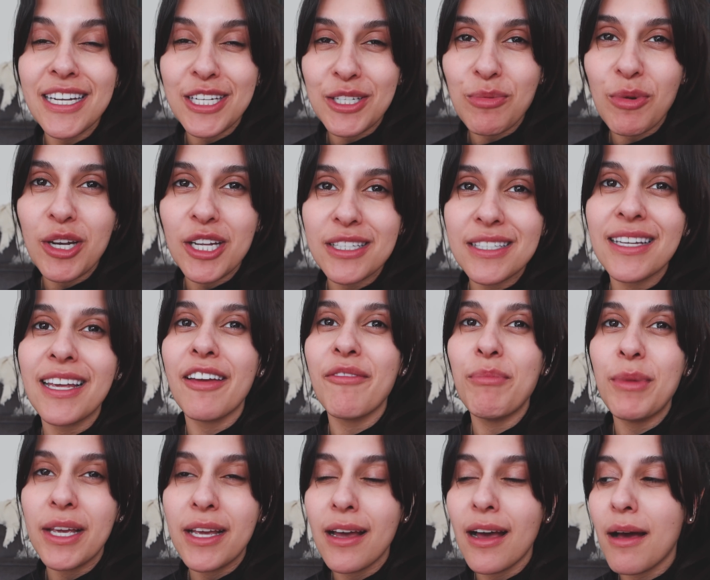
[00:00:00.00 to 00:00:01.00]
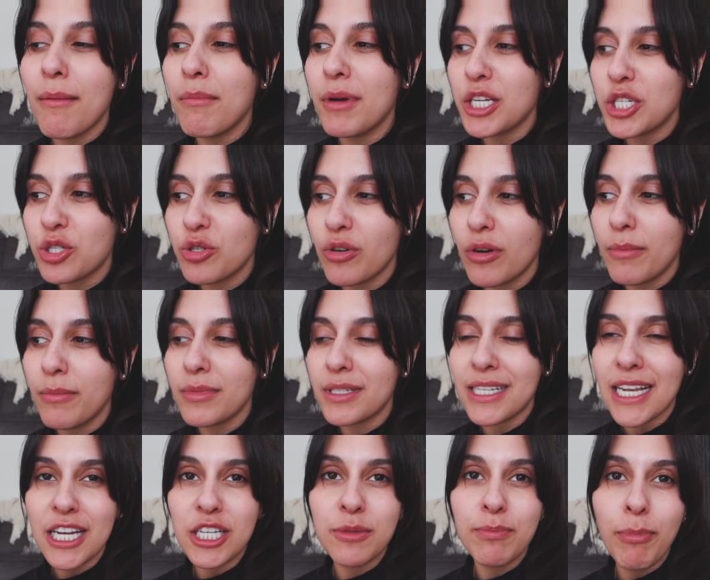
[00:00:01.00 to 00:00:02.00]
has wanted to give Mika a mushroom
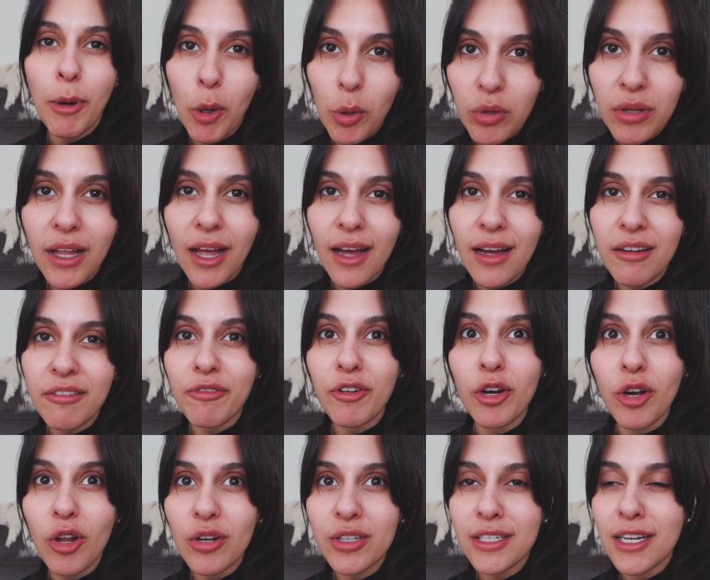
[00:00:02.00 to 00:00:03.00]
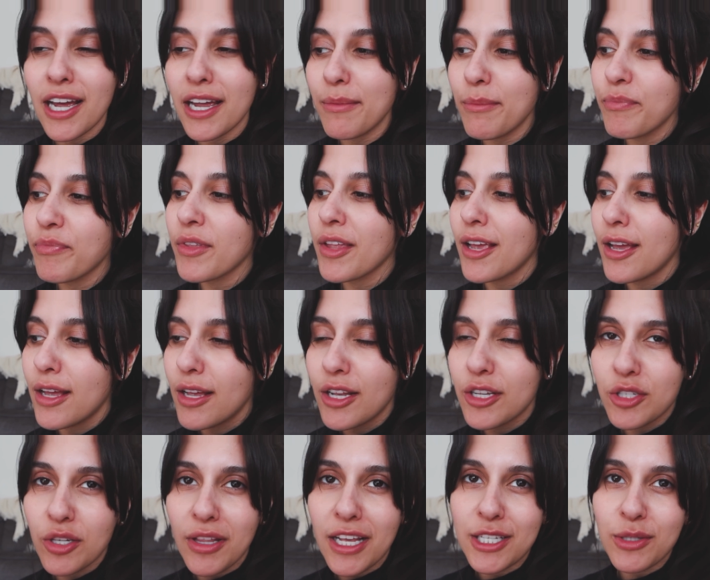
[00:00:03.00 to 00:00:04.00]
/ bowl cut for a long time.
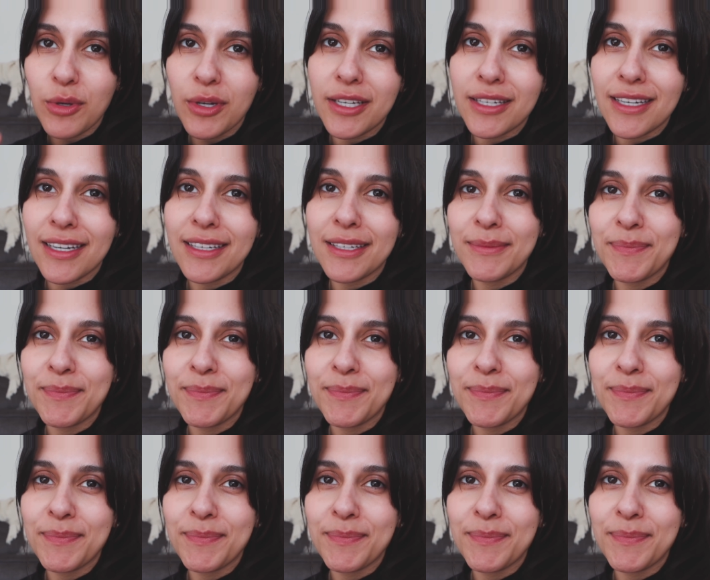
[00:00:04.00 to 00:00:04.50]
So that's what he did.